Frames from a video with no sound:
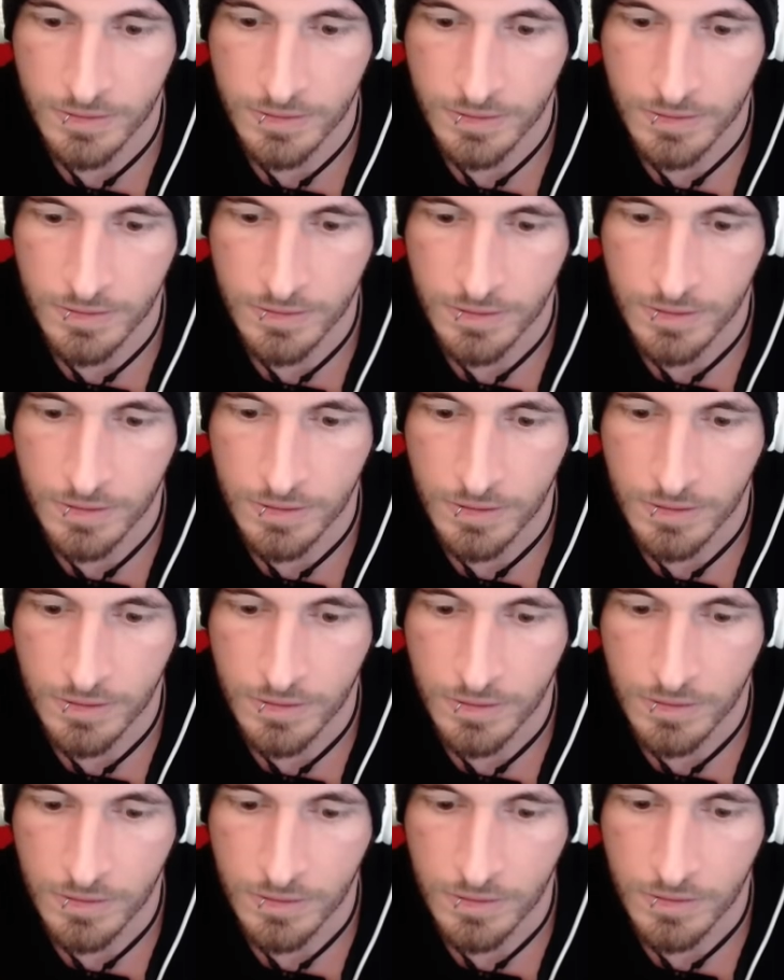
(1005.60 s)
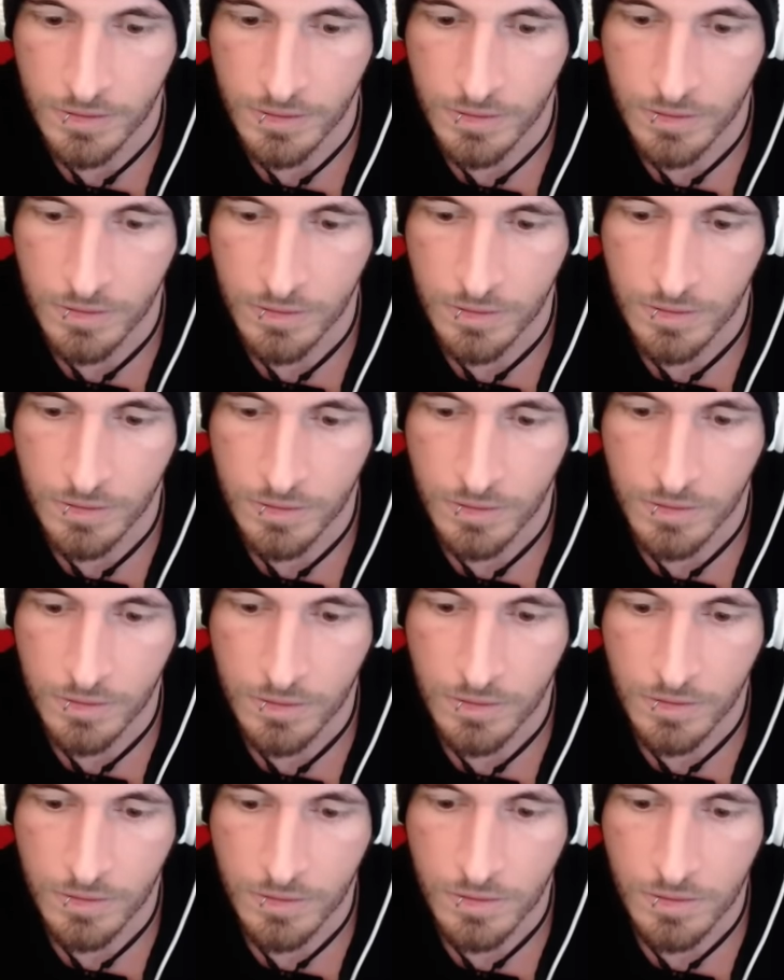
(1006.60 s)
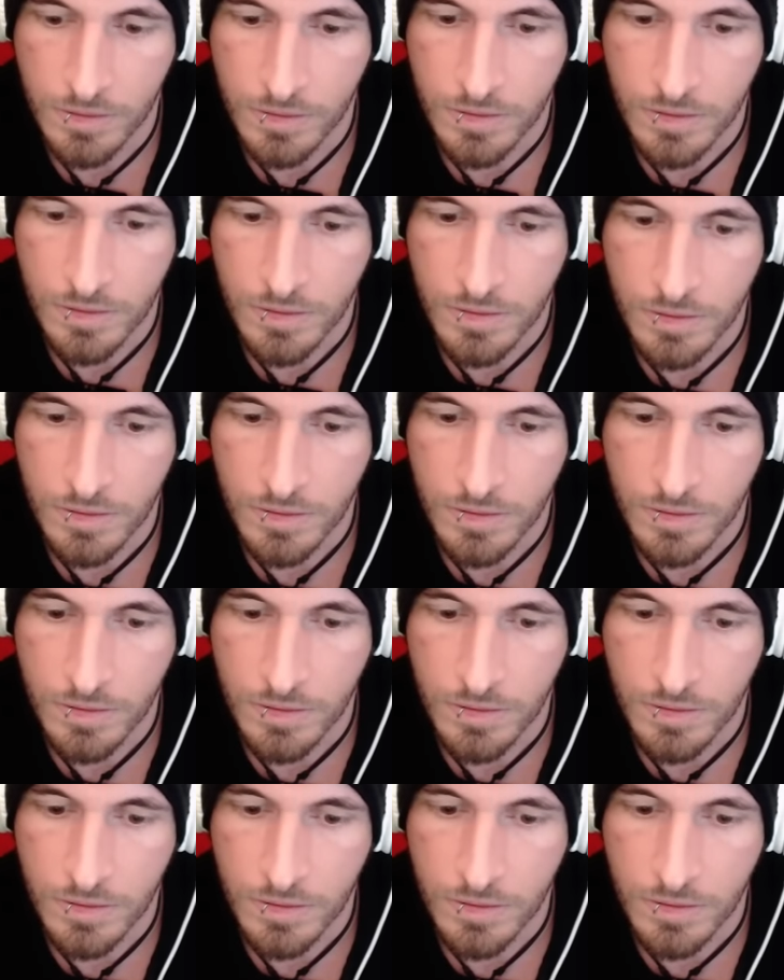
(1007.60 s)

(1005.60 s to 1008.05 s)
No one is speaking in this clip.